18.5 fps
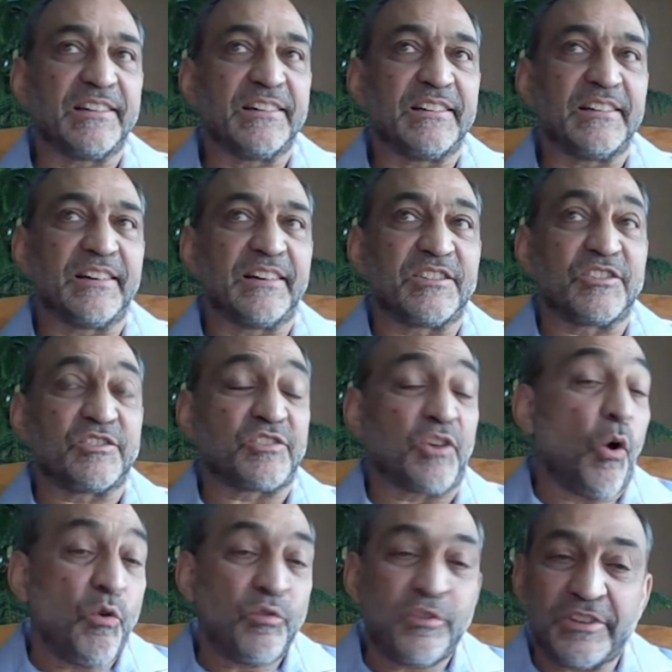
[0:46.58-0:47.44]
a
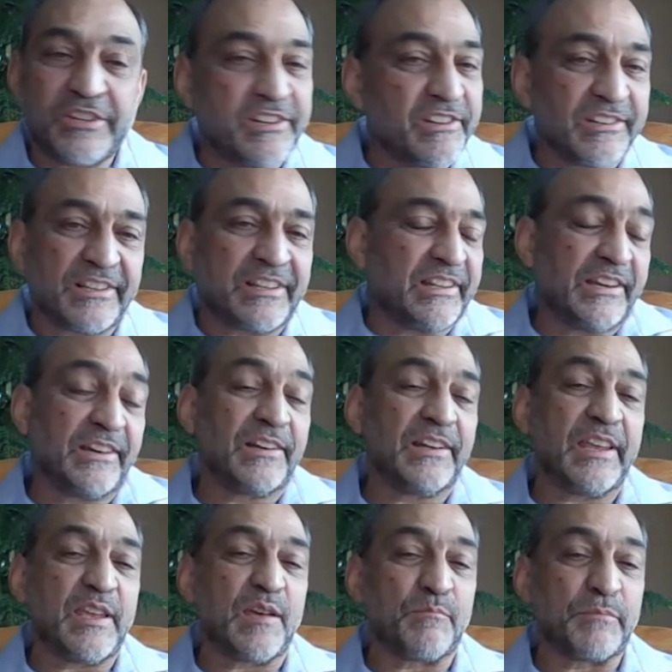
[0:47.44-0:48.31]
zone,
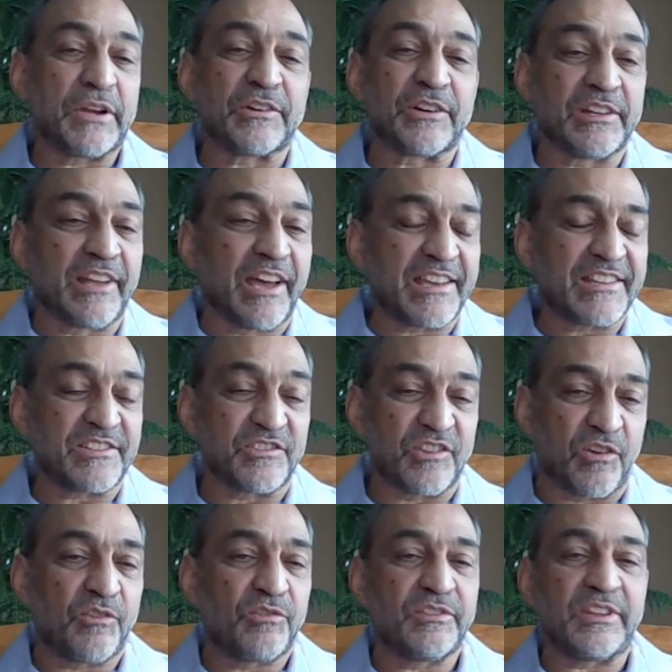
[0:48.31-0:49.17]
clearly a mineralized
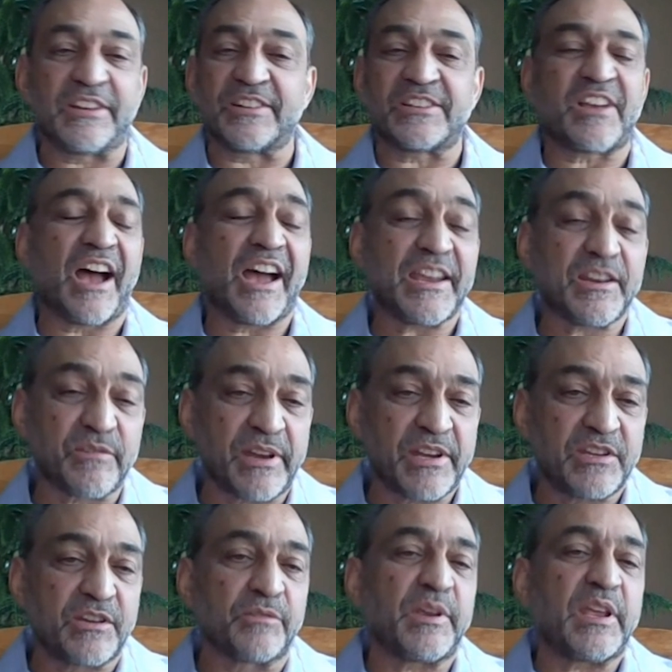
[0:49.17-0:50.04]
zone. There's high
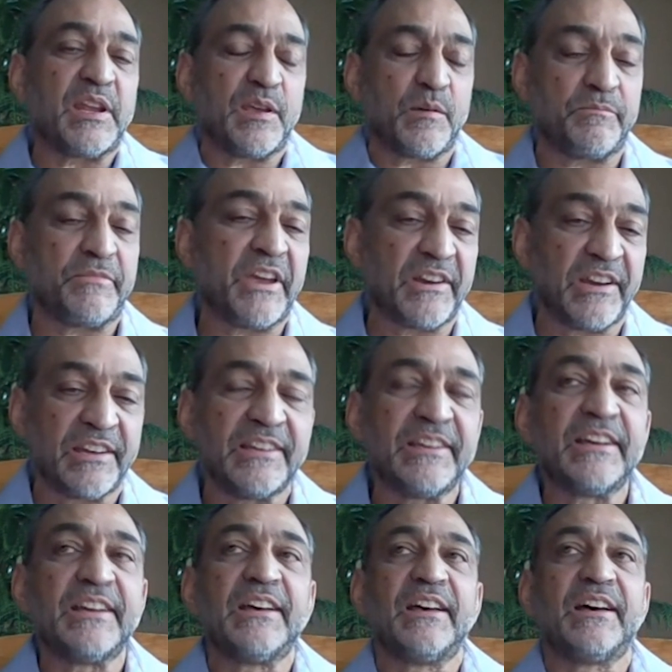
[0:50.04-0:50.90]
grade uranium there.
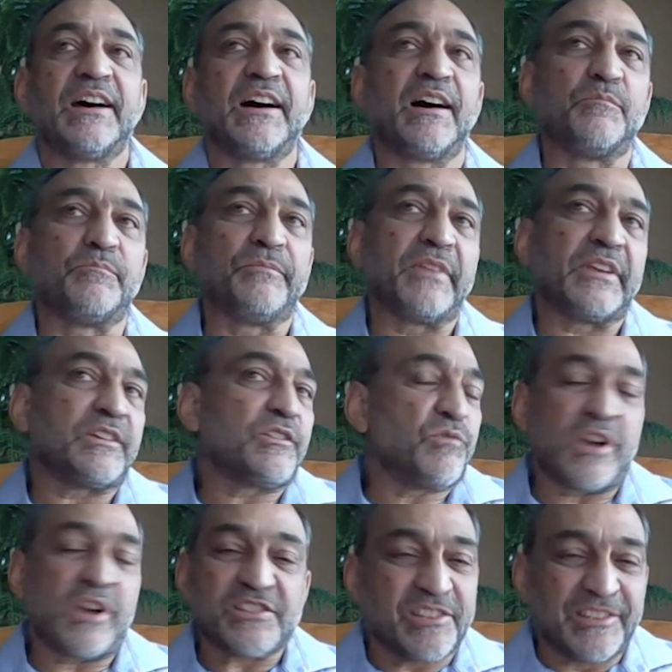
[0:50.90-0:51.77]
Um, the
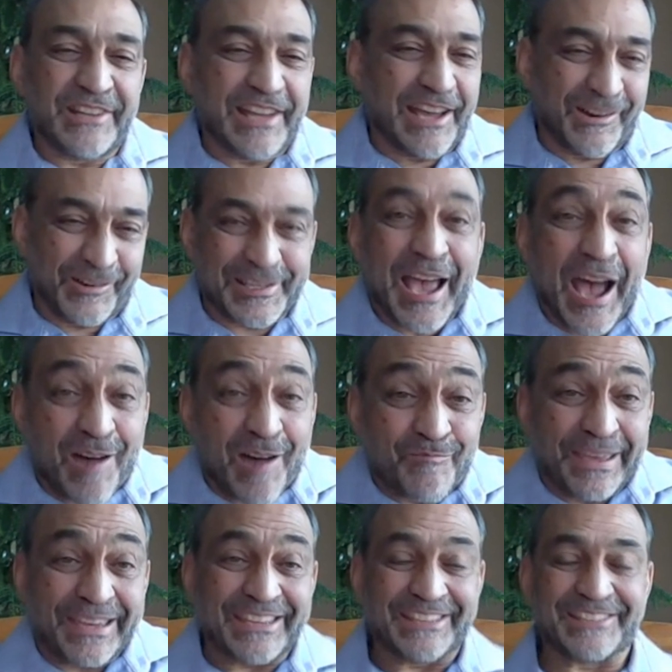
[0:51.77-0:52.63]
question now is how
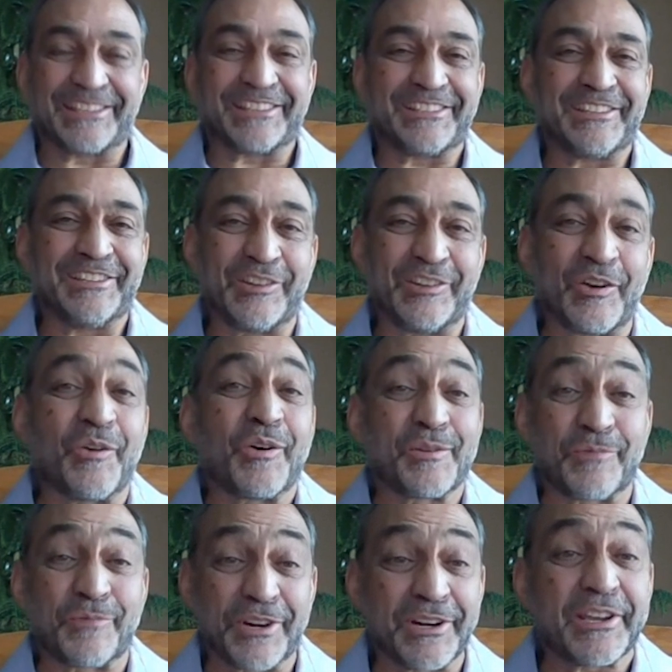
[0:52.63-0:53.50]
big is it? You know,
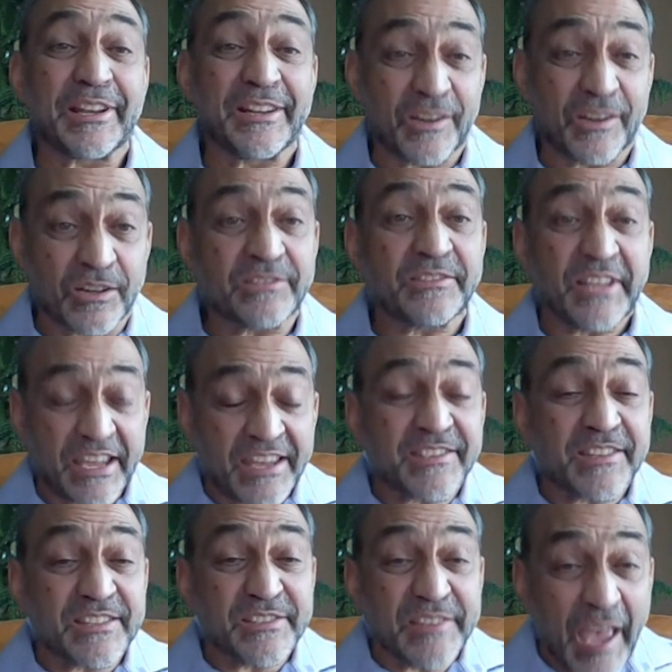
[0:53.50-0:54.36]
and we're going to take
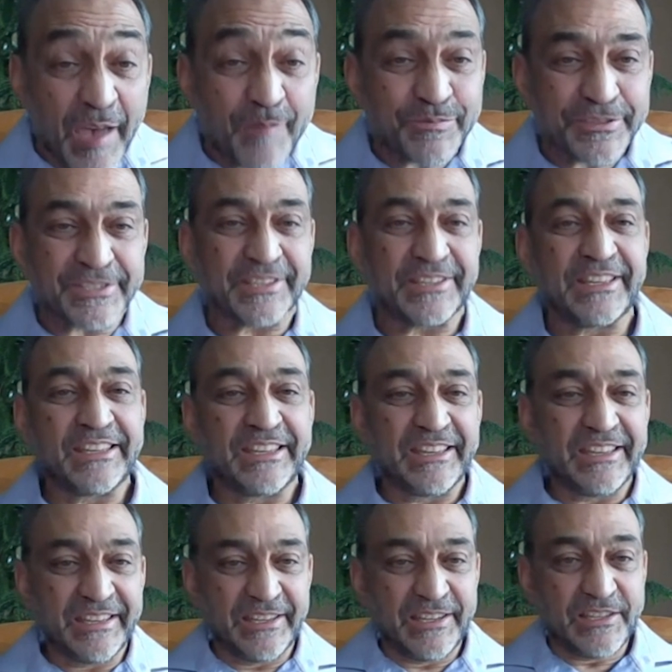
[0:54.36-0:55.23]
the steps
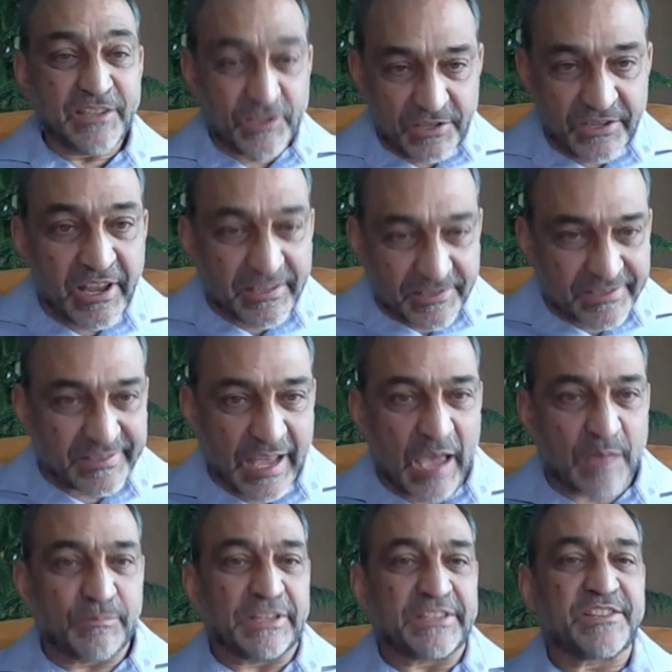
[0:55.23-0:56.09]
to
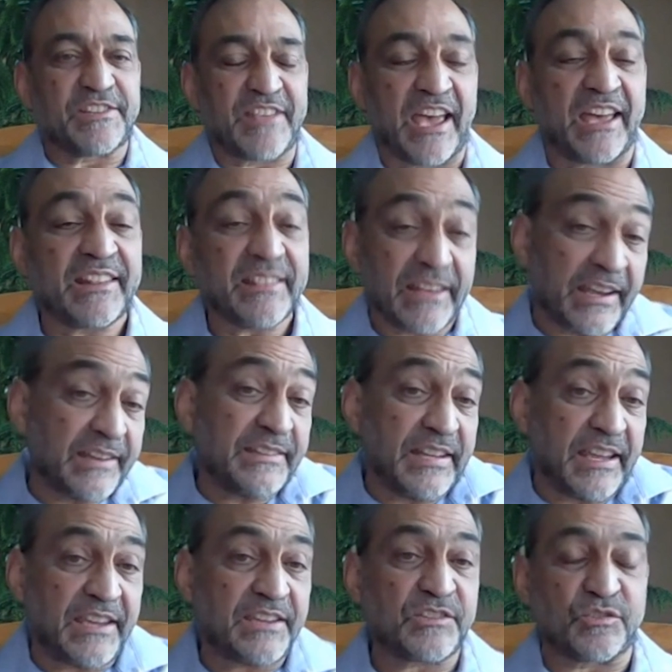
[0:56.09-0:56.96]
establish that. That
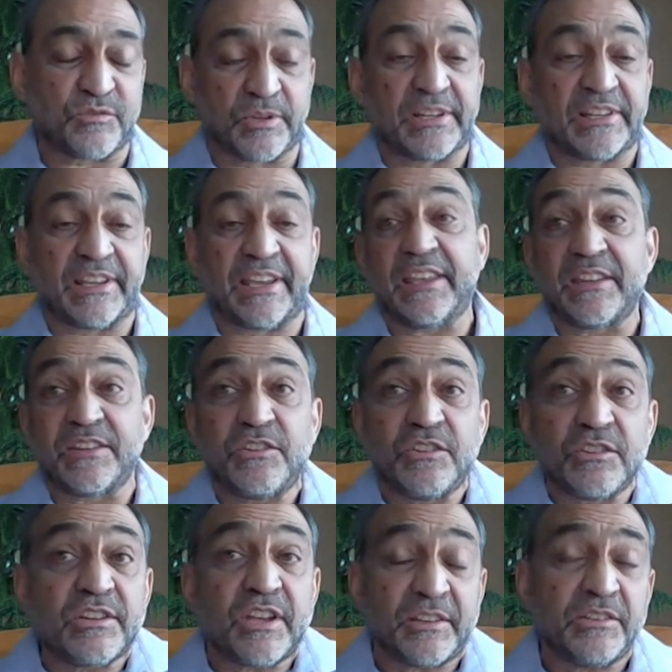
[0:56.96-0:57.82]
takes drilling, and
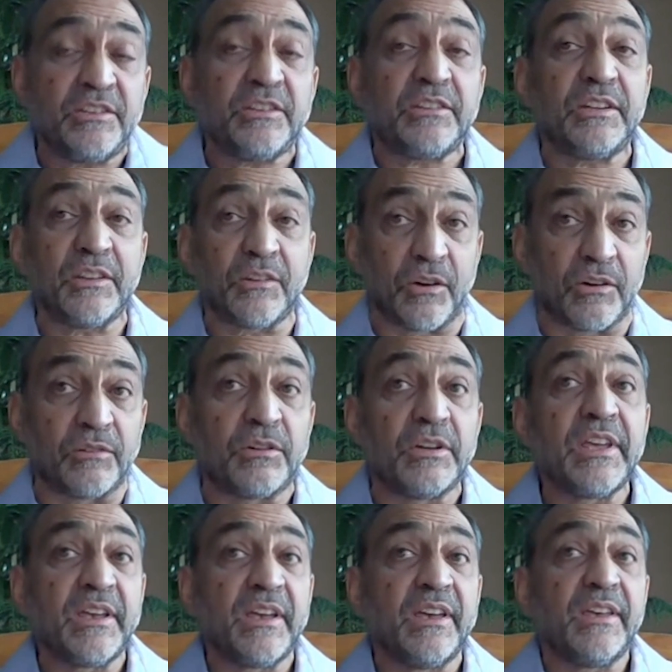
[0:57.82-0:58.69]
you and you know,
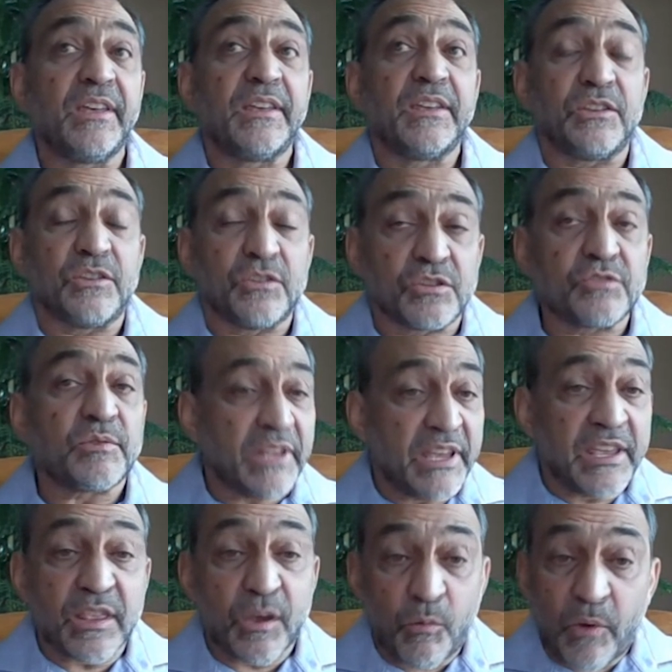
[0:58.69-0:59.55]

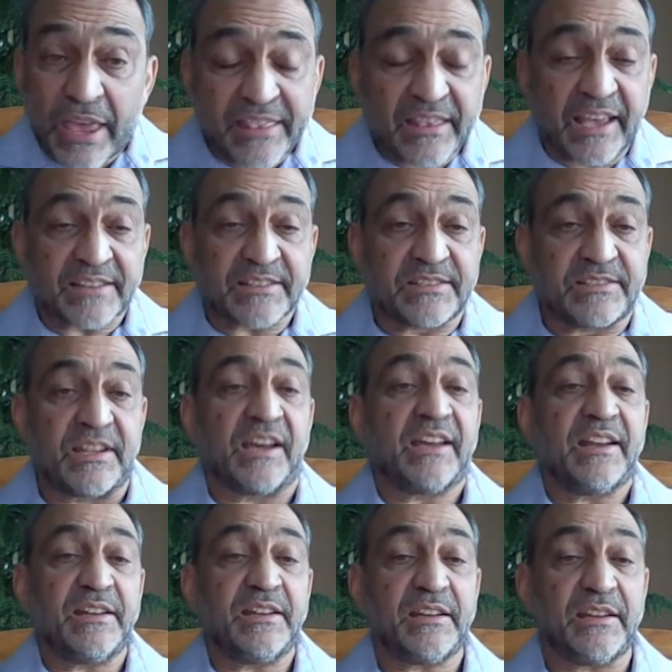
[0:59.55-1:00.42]
usually the way that's
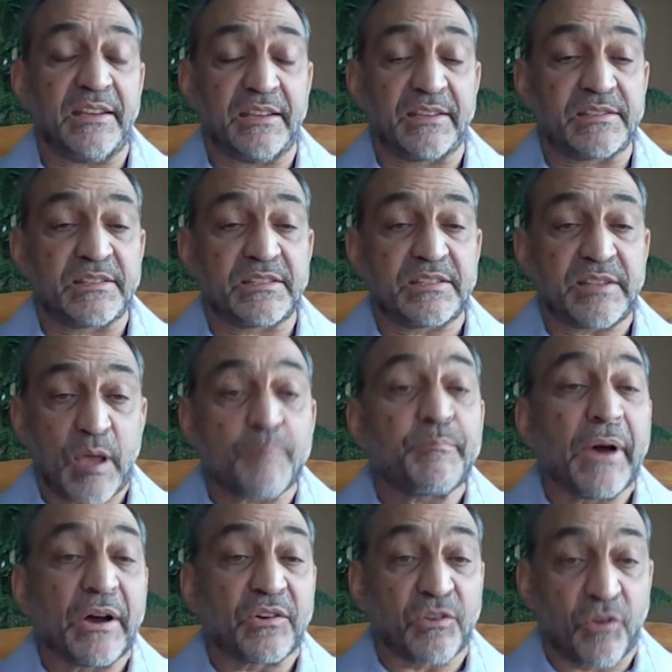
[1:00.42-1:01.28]
done is
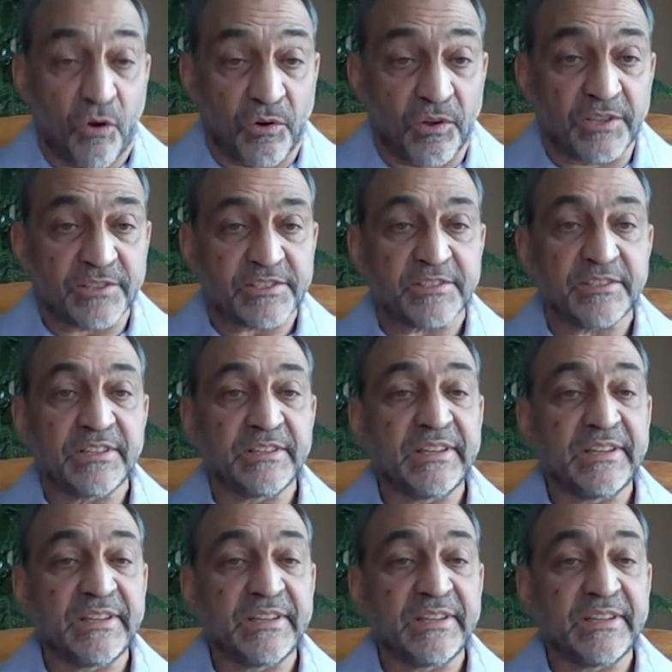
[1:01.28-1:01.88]
step out holes